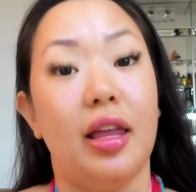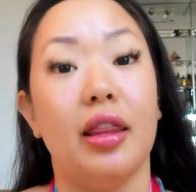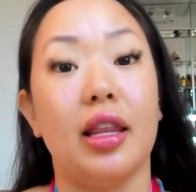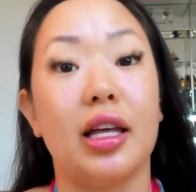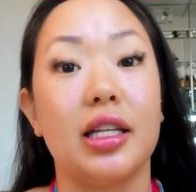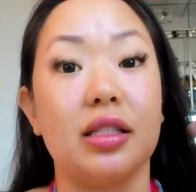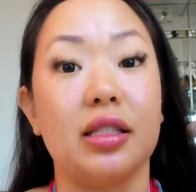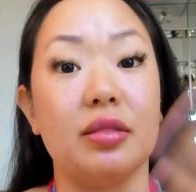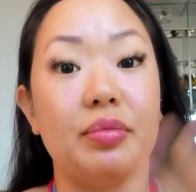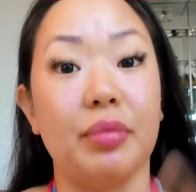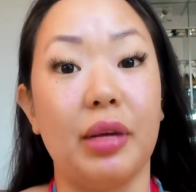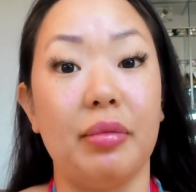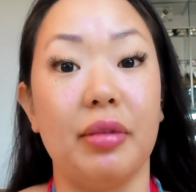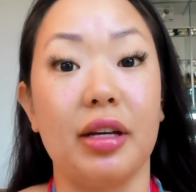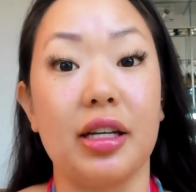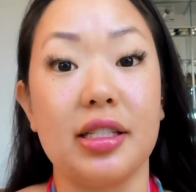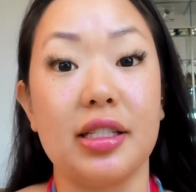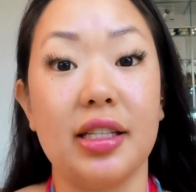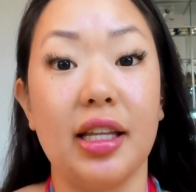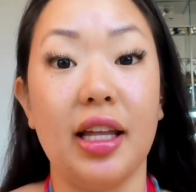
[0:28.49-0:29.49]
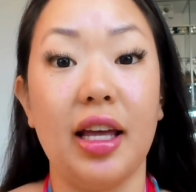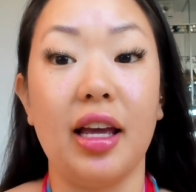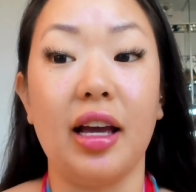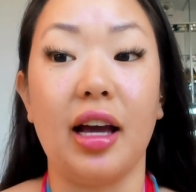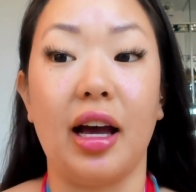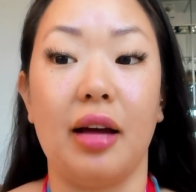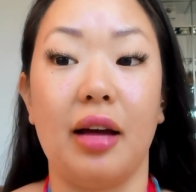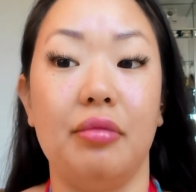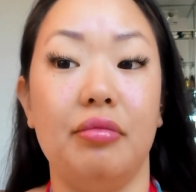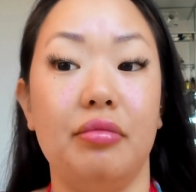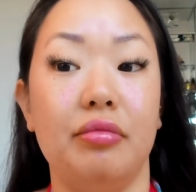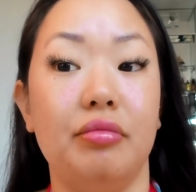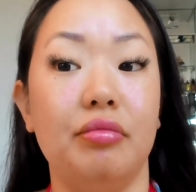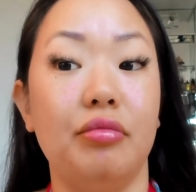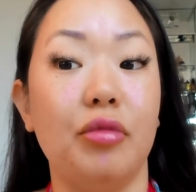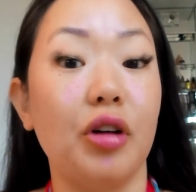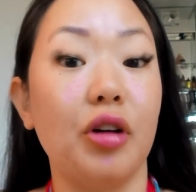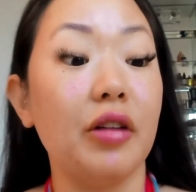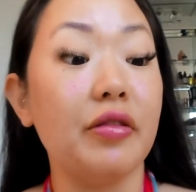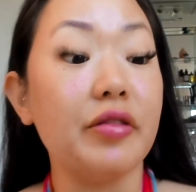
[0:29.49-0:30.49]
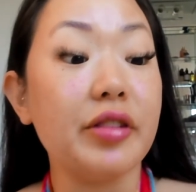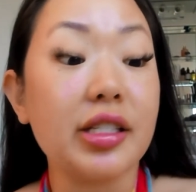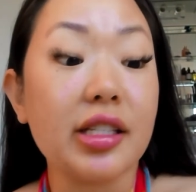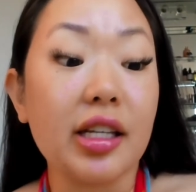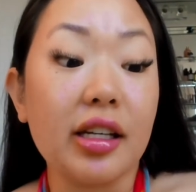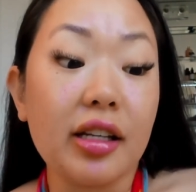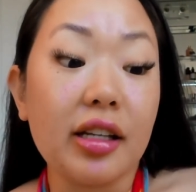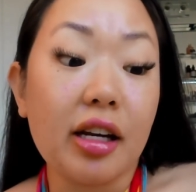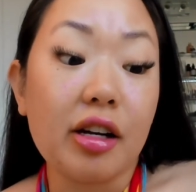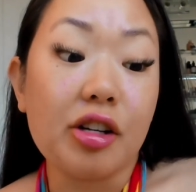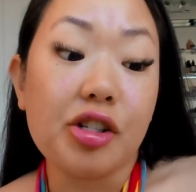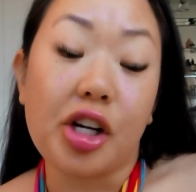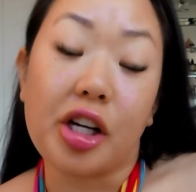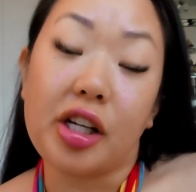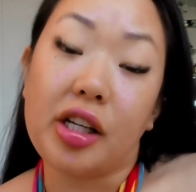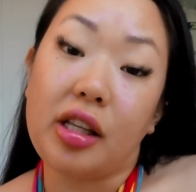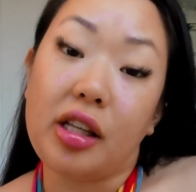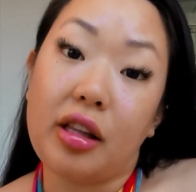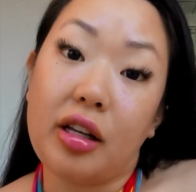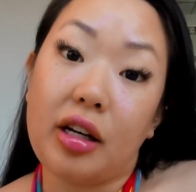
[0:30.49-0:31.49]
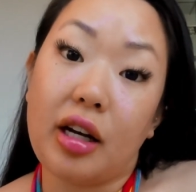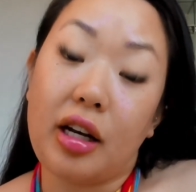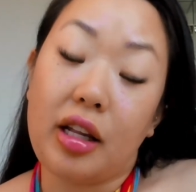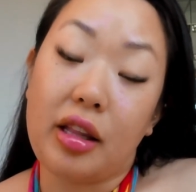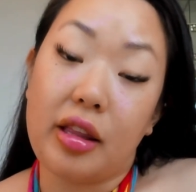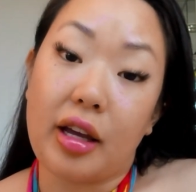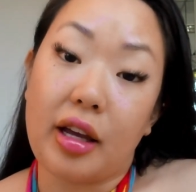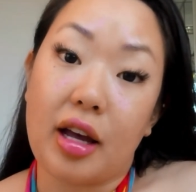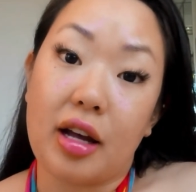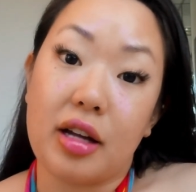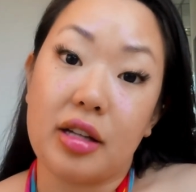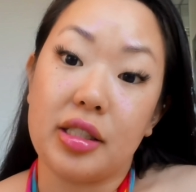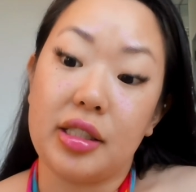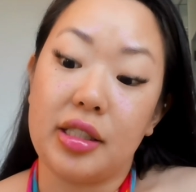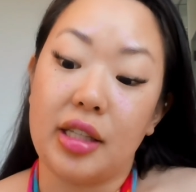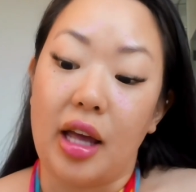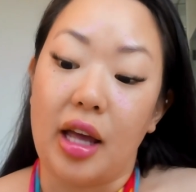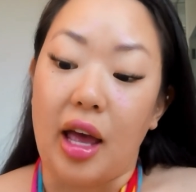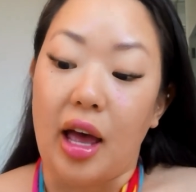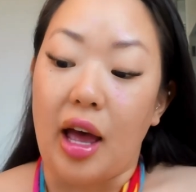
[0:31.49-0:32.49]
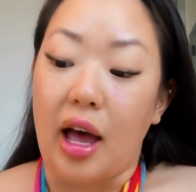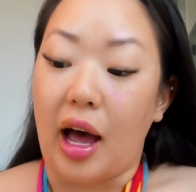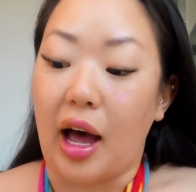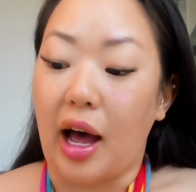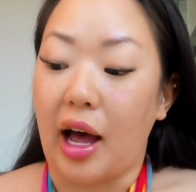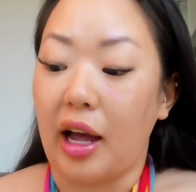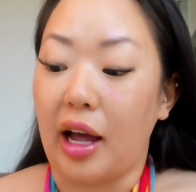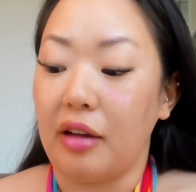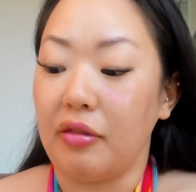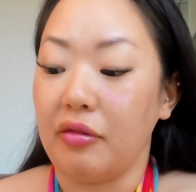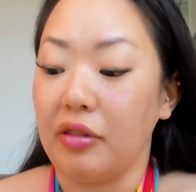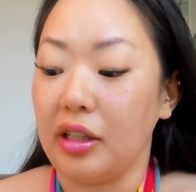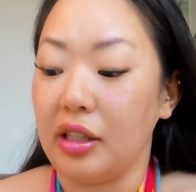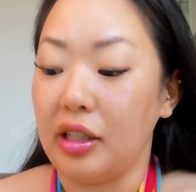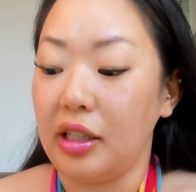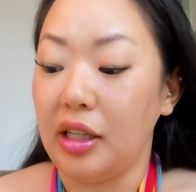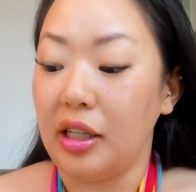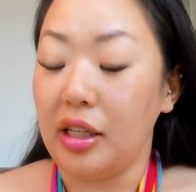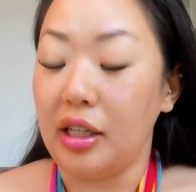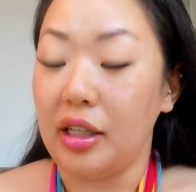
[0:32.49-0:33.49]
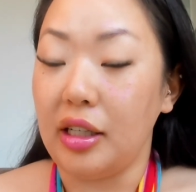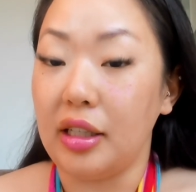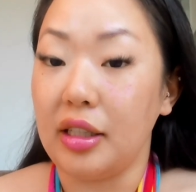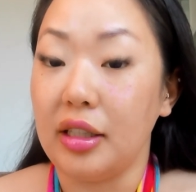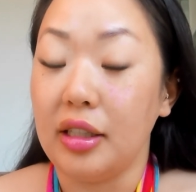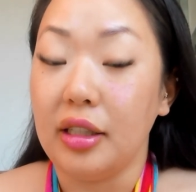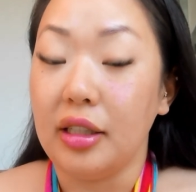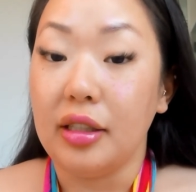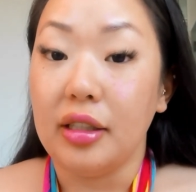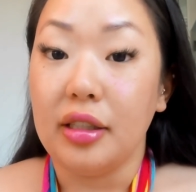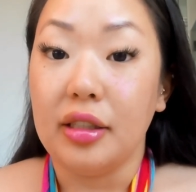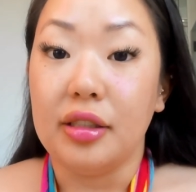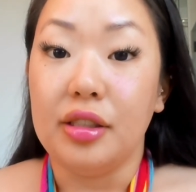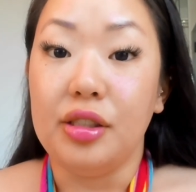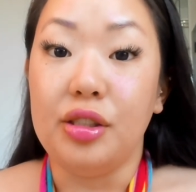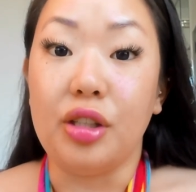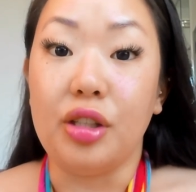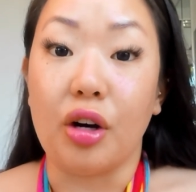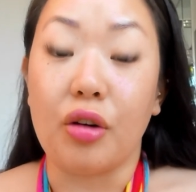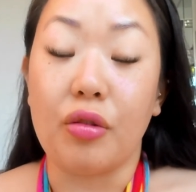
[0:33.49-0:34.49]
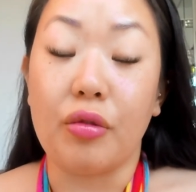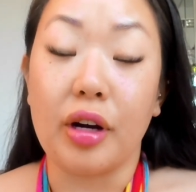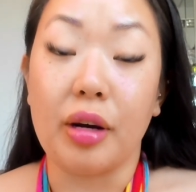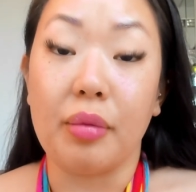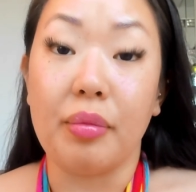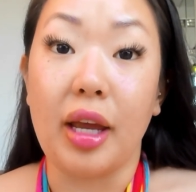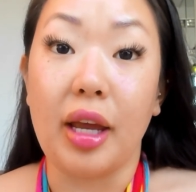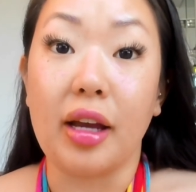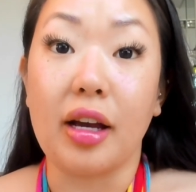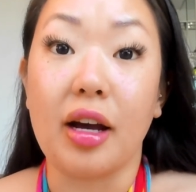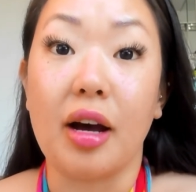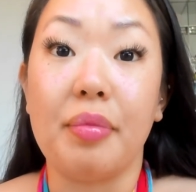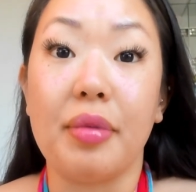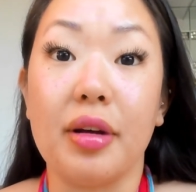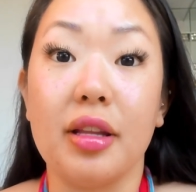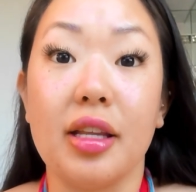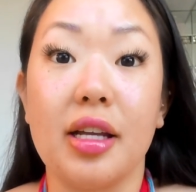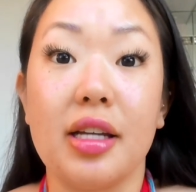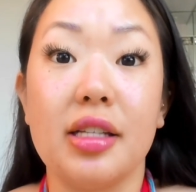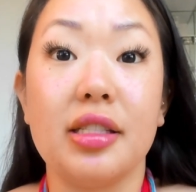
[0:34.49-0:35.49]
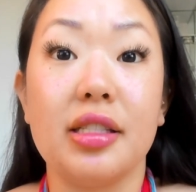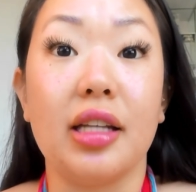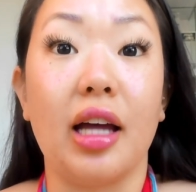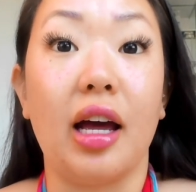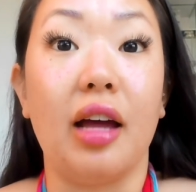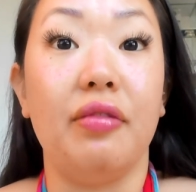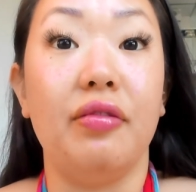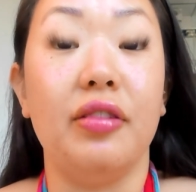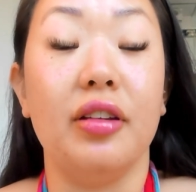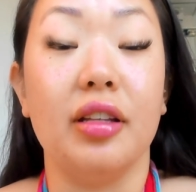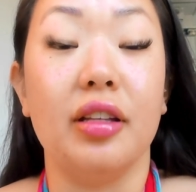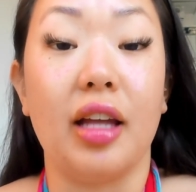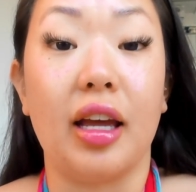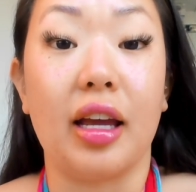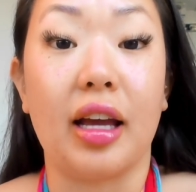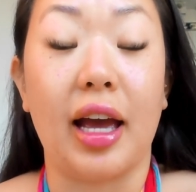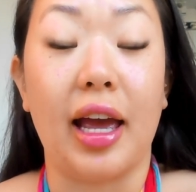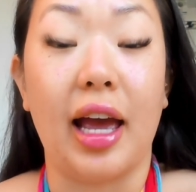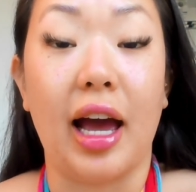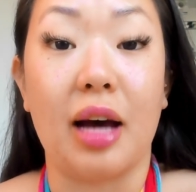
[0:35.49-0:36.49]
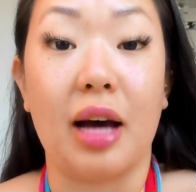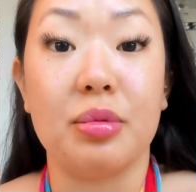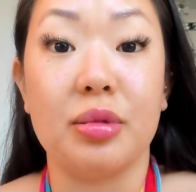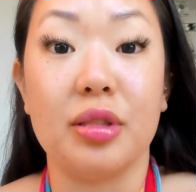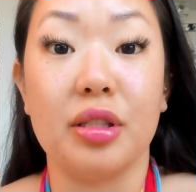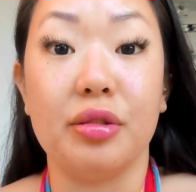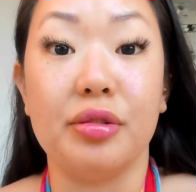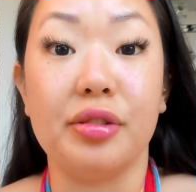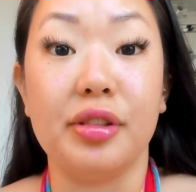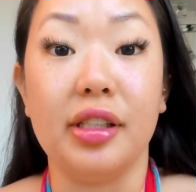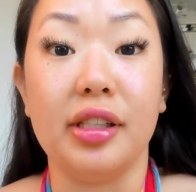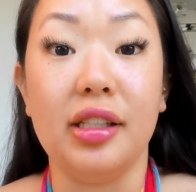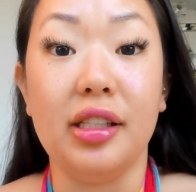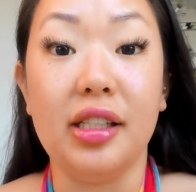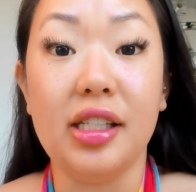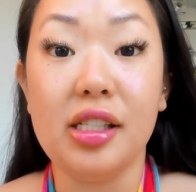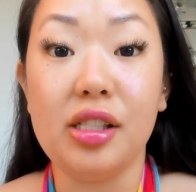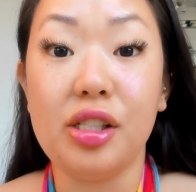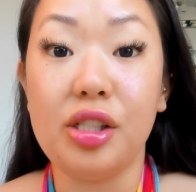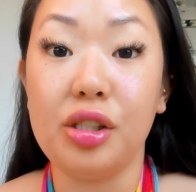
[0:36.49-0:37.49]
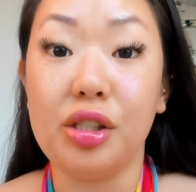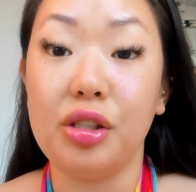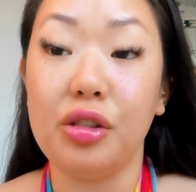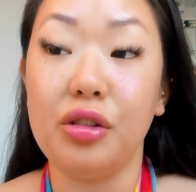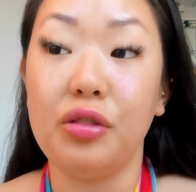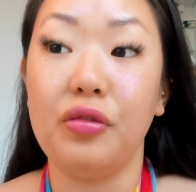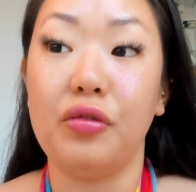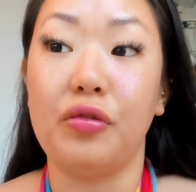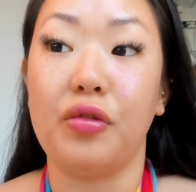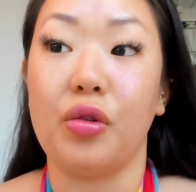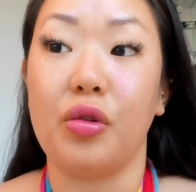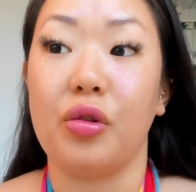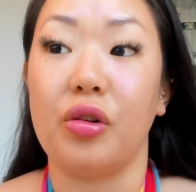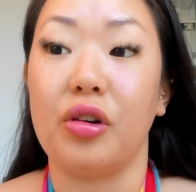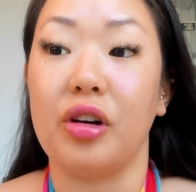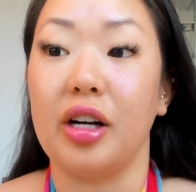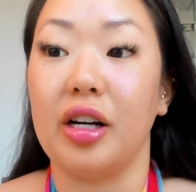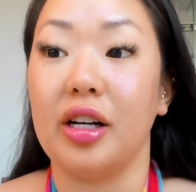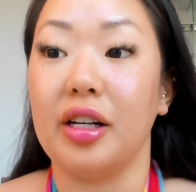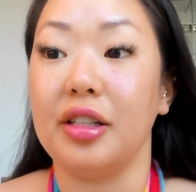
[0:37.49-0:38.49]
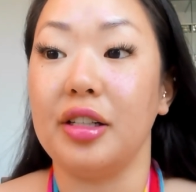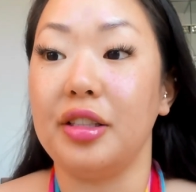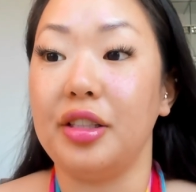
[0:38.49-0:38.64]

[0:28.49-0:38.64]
That's my biggest thing. I'm more of a skincare junkie than anything else. I really don't wear makeup unless I feel like I absolutely need to for,